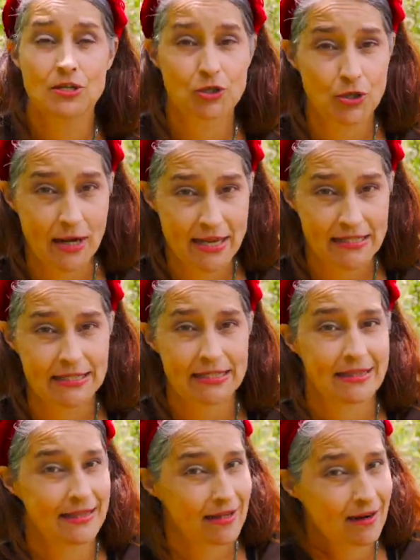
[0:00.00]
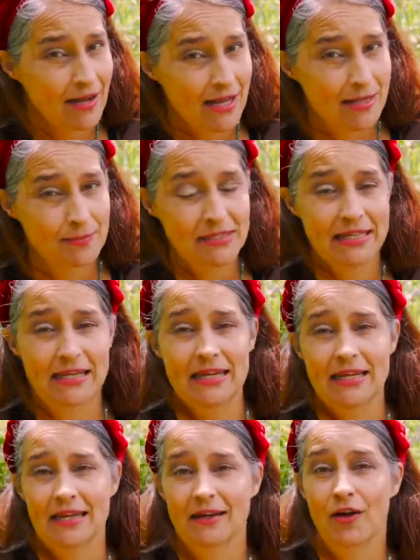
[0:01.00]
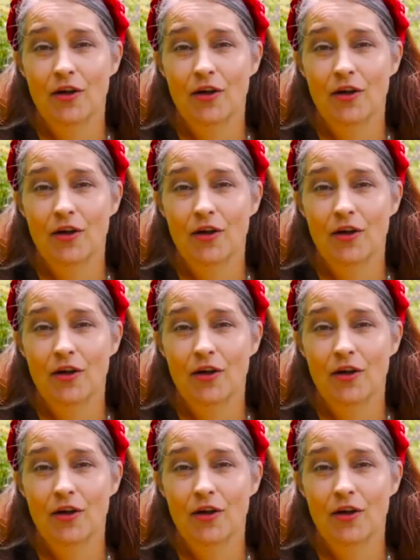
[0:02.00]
transit that I'm seeing.